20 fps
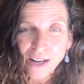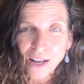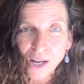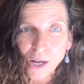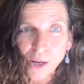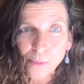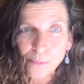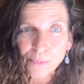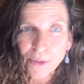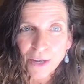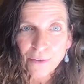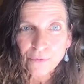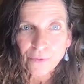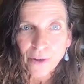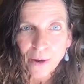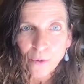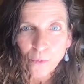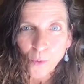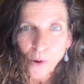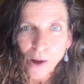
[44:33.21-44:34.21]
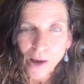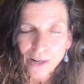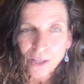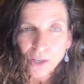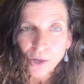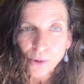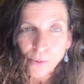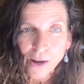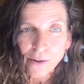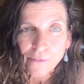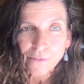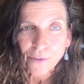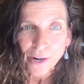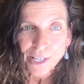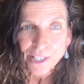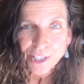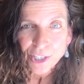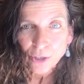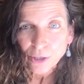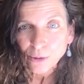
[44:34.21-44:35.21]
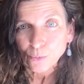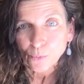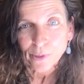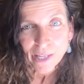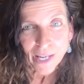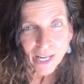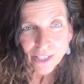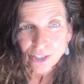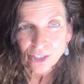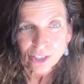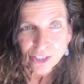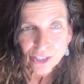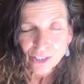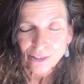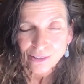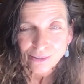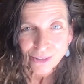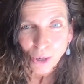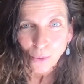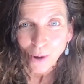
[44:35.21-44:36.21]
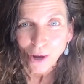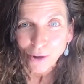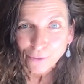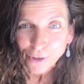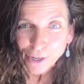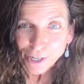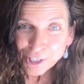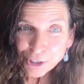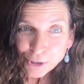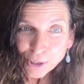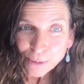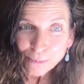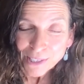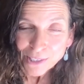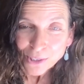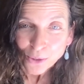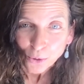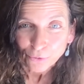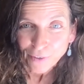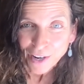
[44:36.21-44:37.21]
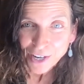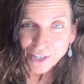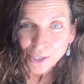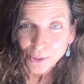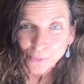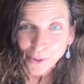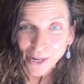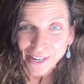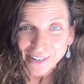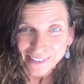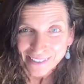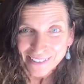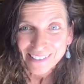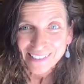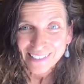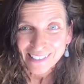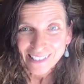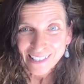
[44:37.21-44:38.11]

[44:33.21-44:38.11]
If I want to go out for ice cream, we actually just go out for ice cream, like the old fashioned way.